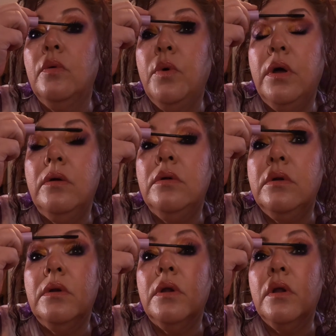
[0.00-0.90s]
Well,
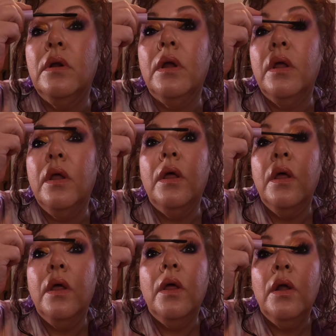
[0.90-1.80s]

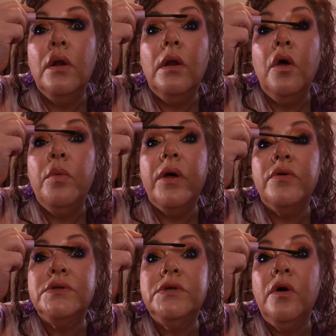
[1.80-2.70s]
low buy.
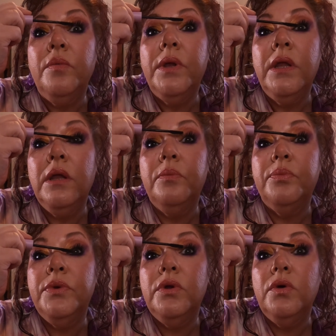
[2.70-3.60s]
There's so many
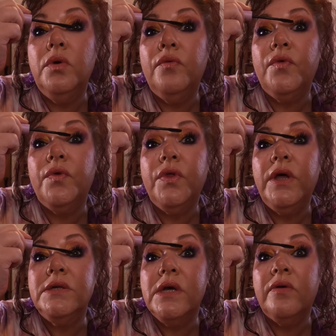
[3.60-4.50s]
beautiful
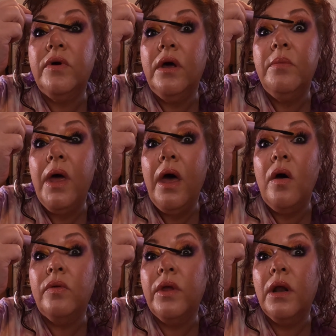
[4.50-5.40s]
things that have come
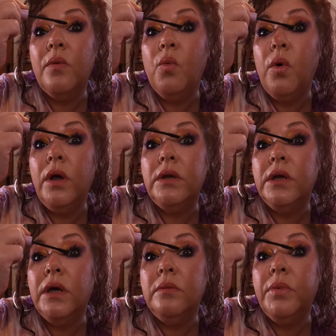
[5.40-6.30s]
out that I'm
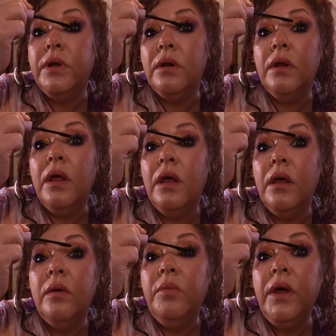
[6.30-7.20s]
wanting, but
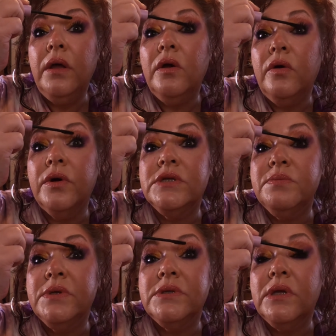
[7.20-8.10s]
making a
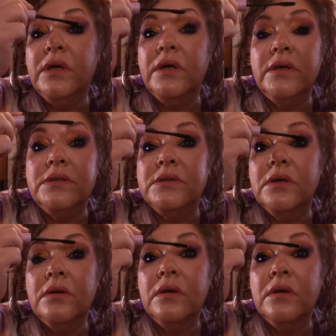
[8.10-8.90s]
Christmas list.